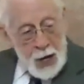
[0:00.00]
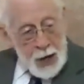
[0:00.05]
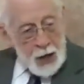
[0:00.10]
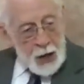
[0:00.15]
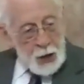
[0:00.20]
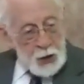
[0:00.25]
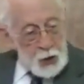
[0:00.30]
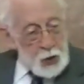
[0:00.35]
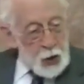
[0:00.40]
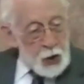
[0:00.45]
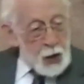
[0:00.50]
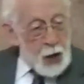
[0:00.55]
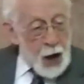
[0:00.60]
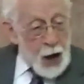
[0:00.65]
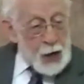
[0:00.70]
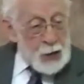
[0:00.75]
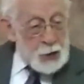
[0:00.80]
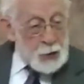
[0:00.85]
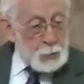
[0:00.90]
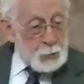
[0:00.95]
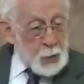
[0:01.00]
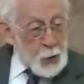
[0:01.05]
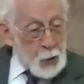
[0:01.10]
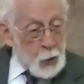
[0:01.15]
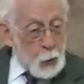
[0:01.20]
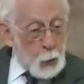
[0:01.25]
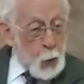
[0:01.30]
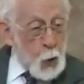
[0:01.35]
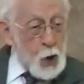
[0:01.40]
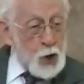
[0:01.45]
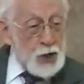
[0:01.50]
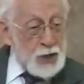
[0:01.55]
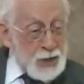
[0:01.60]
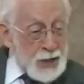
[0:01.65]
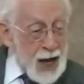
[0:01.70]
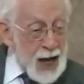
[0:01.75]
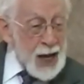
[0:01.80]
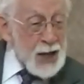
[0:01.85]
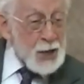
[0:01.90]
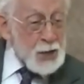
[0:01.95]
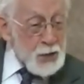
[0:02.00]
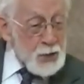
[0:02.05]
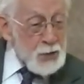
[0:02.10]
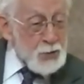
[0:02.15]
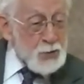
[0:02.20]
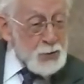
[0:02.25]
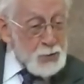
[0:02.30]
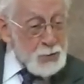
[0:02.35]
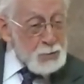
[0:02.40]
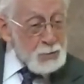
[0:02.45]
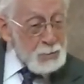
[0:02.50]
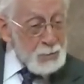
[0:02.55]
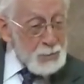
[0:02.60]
into gospel quartets